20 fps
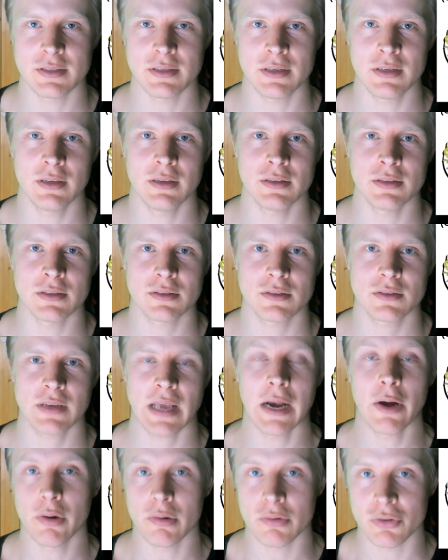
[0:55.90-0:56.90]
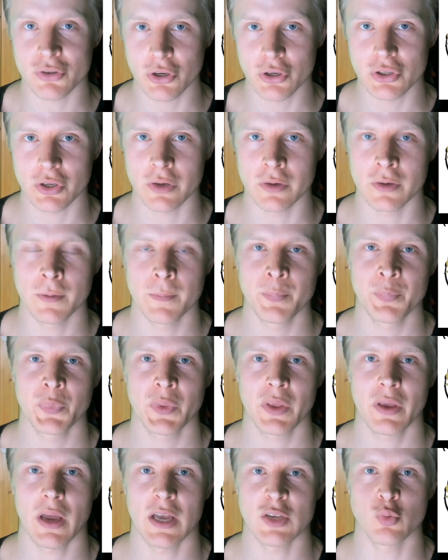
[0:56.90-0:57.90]
is calorie restriction,
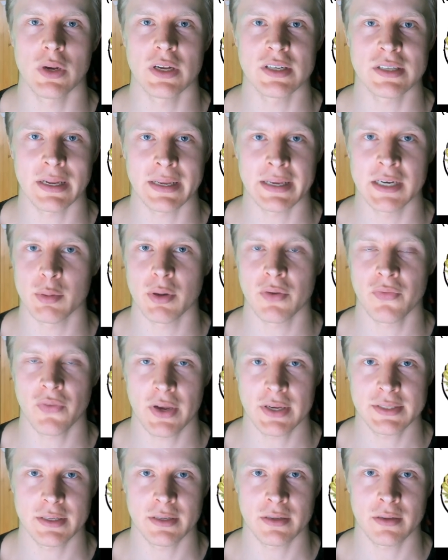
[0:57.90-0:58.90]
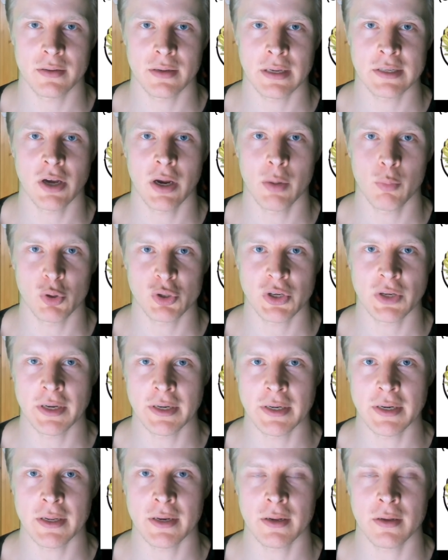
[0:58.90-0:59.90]
as well as like intermittent fasting. Time
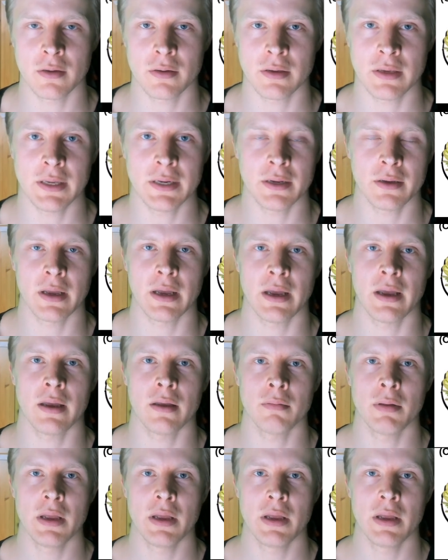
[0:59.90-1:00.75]
restricted eating